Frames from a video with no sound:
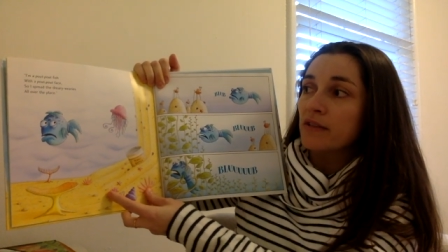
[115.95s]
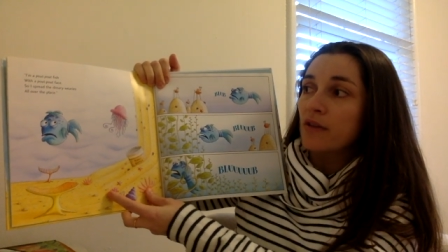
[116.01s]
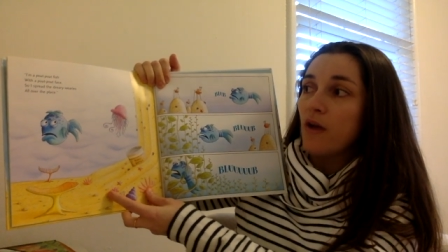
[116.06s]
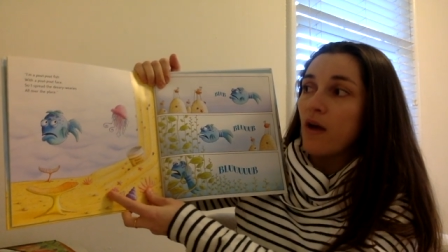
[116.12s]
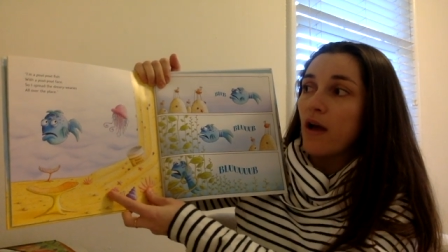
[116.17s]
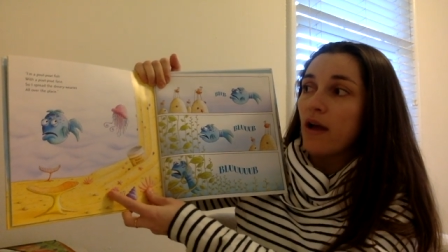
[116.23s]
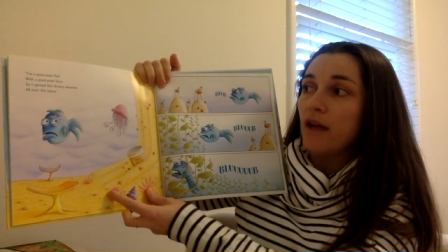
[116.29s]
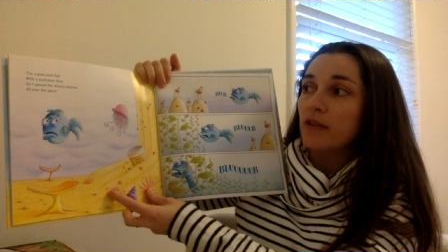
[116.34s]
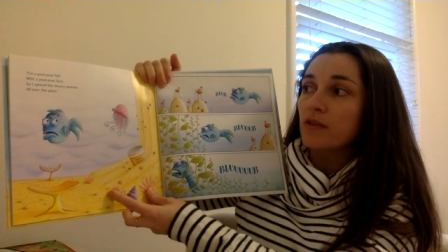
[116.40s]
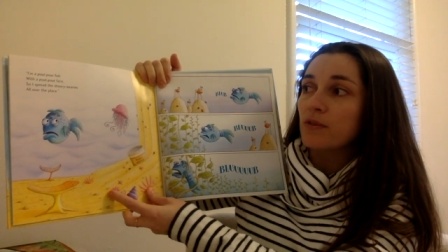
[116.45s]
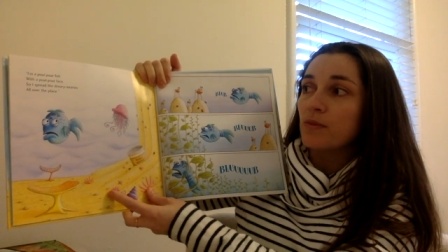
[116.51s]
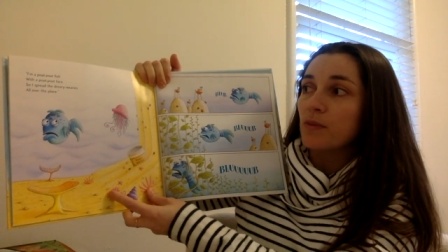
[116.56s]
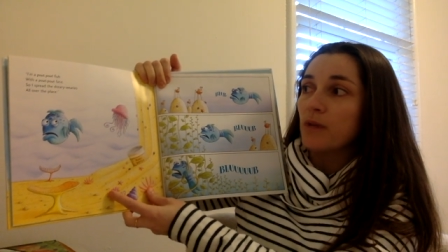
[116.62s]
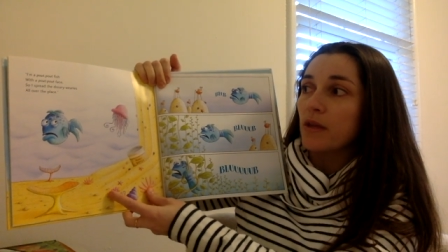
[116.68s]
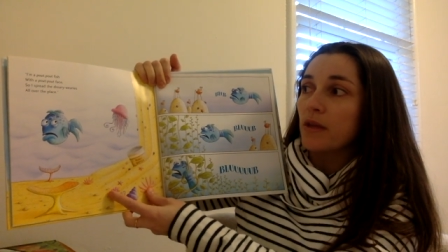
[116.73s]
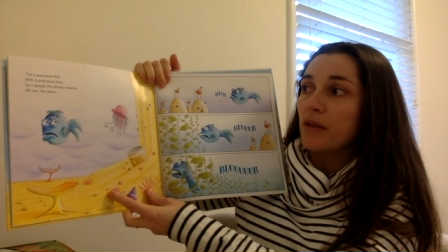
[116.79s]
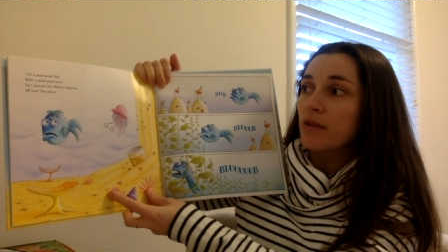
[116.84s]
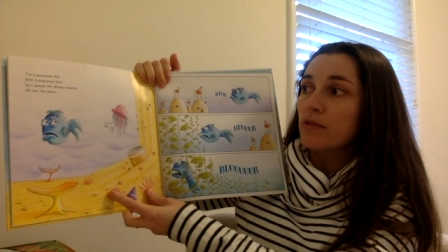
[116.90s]
so I
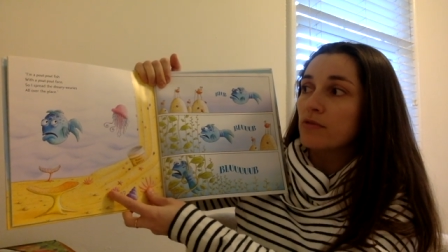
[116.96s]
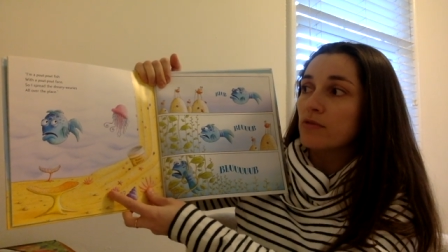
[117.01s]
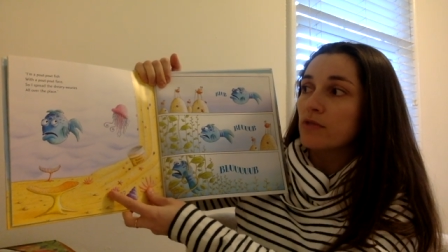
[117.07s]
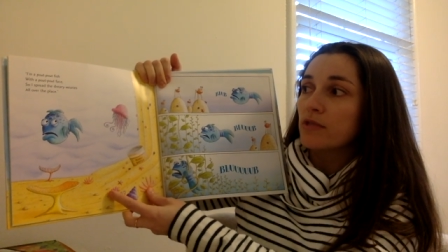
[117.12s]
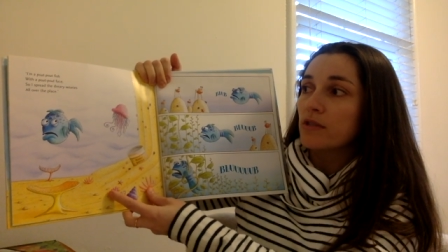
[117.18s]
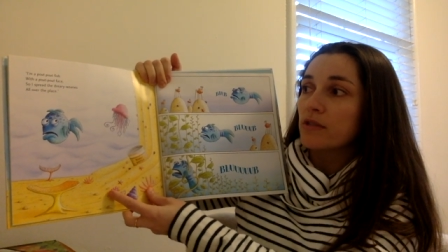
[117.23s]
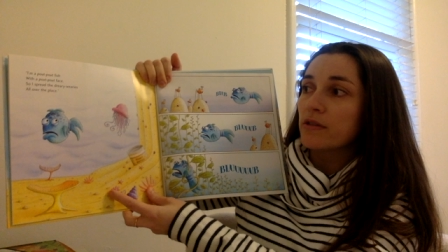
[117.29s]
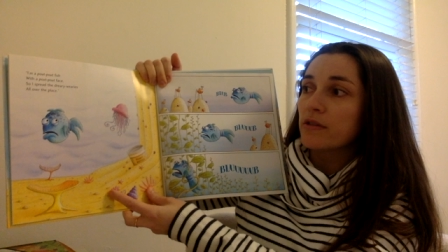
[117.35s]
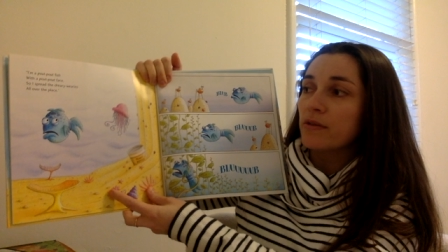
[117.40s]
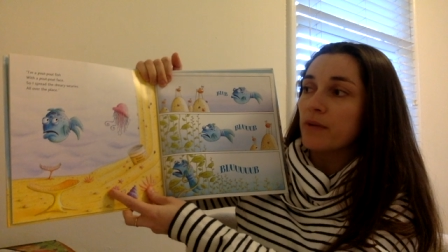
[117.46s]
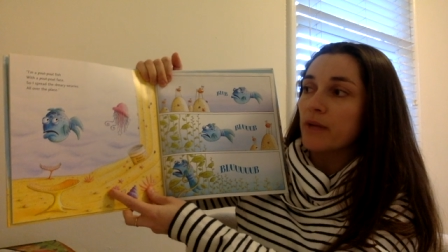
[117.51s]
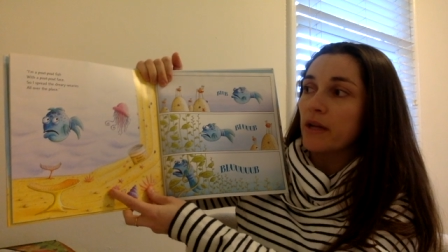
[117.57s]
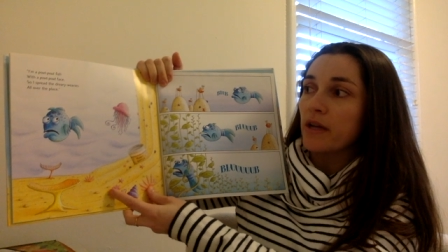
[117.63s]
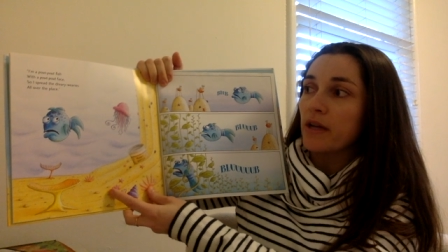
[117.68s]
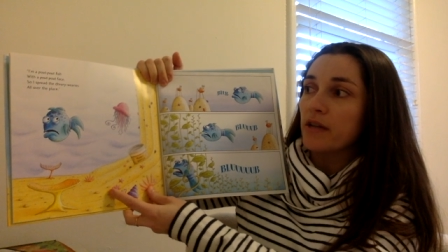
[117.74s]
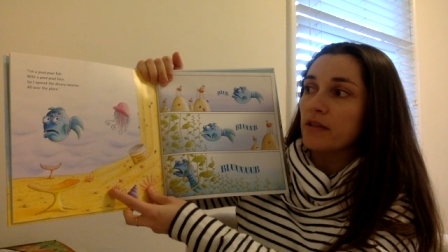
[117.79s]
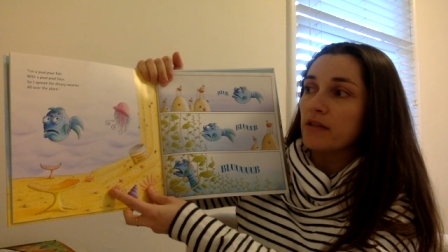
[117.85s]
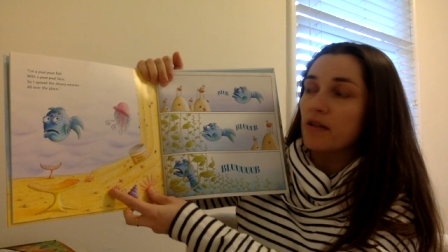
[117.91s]
spread the
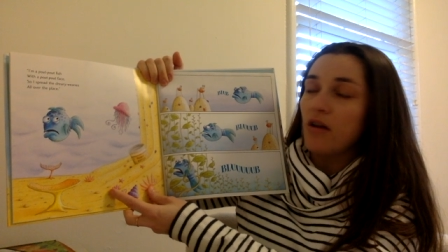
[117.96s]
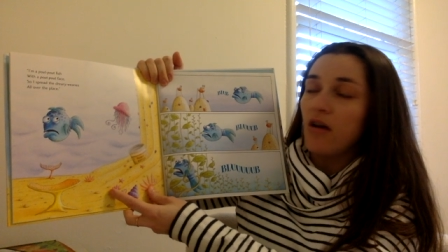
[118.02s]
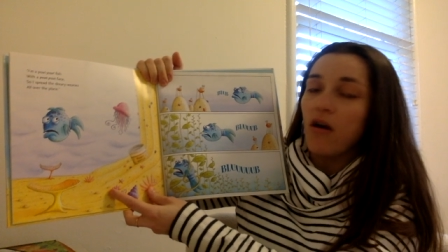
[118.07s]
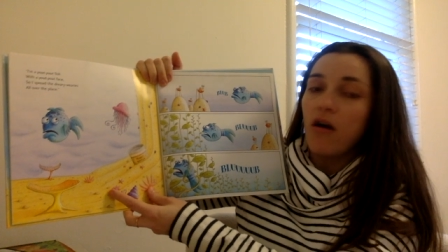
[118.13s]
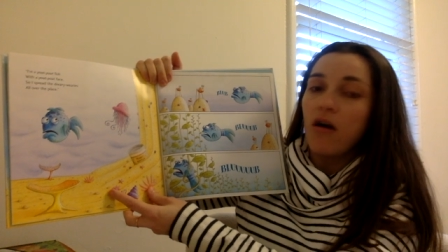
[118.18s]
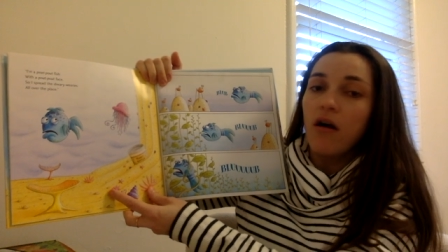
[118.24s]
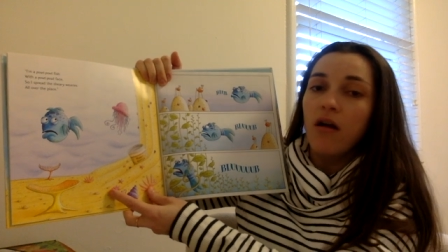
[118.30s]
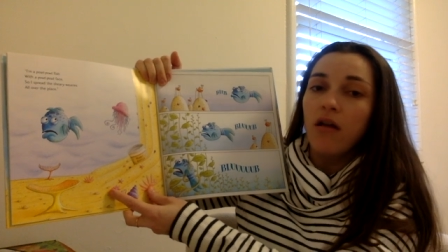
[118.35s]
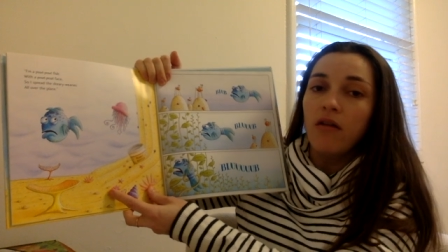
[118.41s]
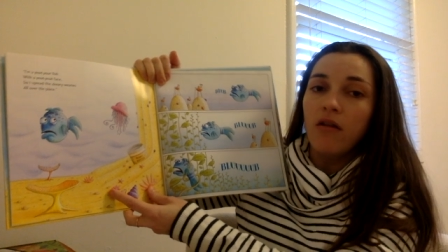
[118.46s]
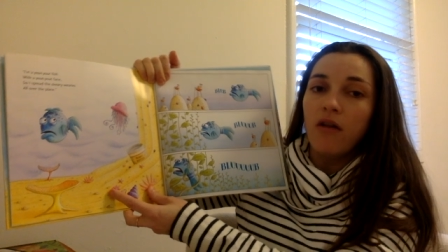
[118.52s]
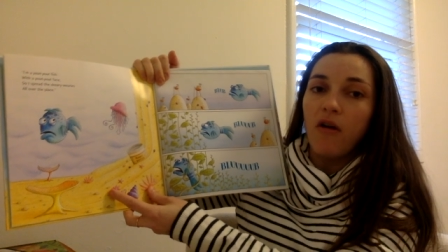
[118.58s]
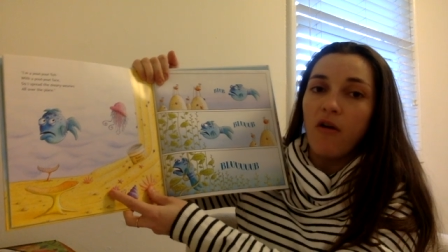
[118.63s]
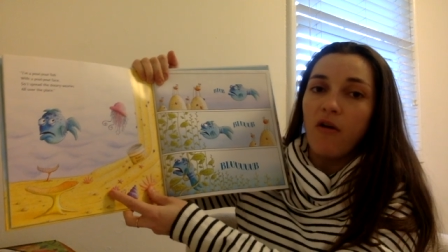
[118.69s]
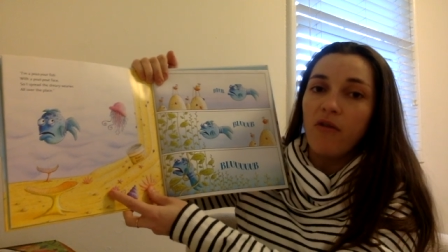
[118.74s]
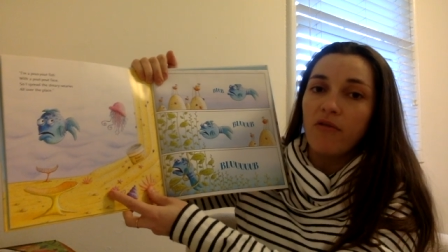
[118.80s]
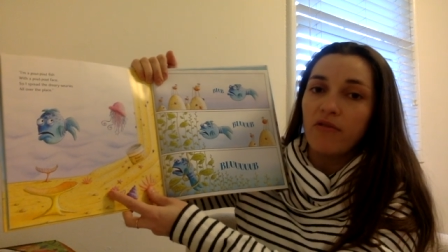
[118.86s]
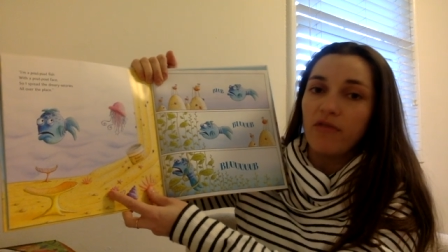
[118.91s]
dreary all
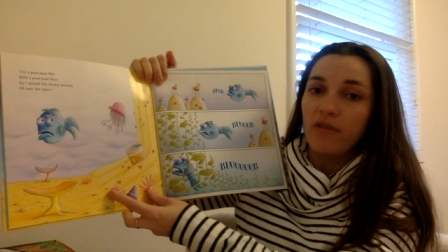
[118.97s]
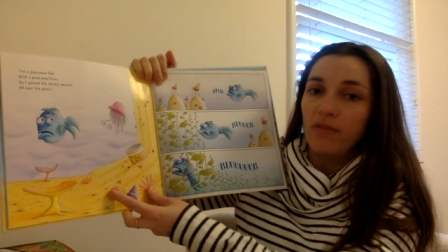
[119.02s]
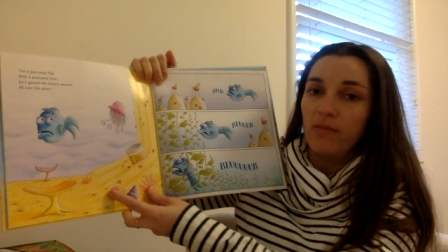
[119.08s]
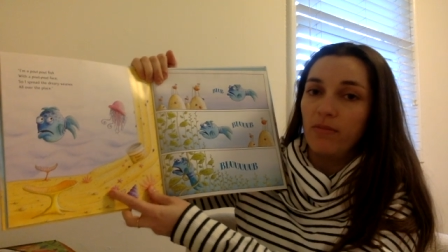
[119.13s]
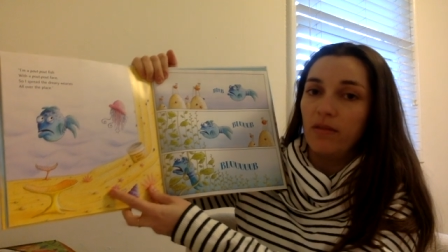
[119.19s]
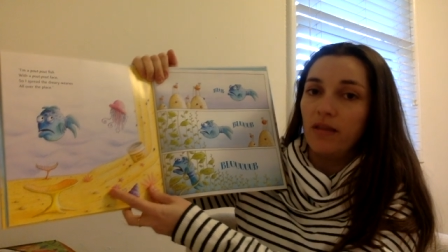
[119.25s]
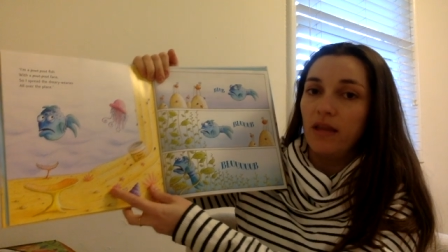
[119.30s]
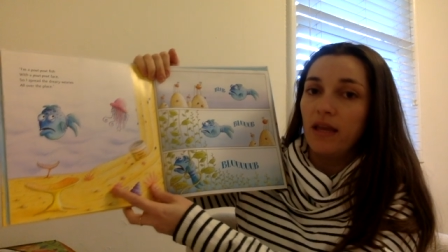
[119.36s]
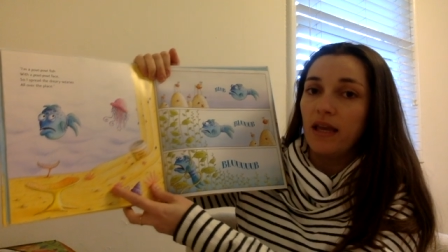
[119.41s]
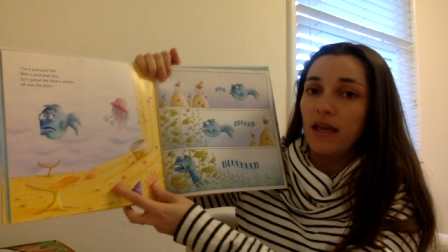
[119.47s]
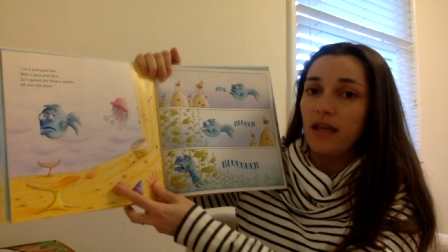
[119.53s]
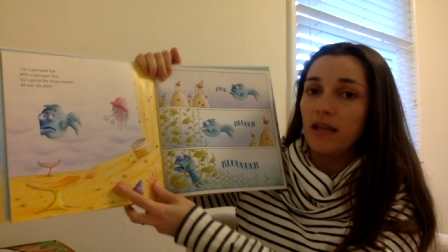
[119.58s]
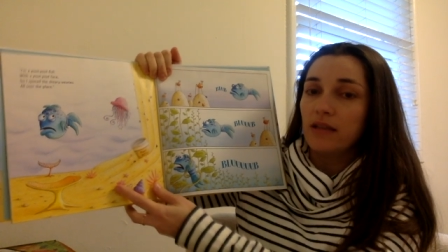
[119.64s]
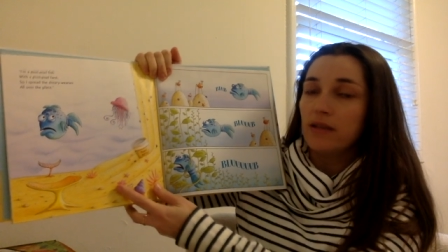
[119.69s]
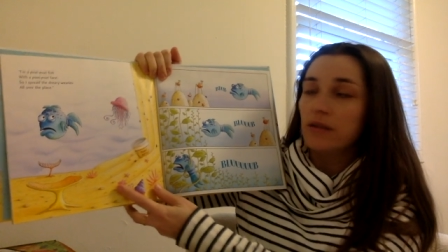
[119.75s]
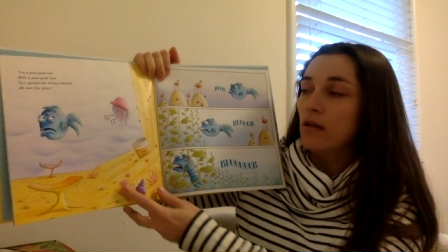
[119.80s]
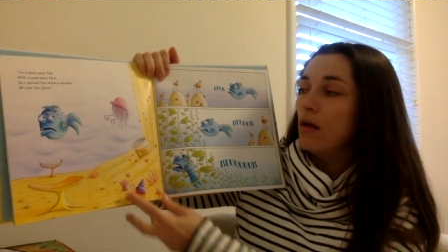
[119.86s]
over the place.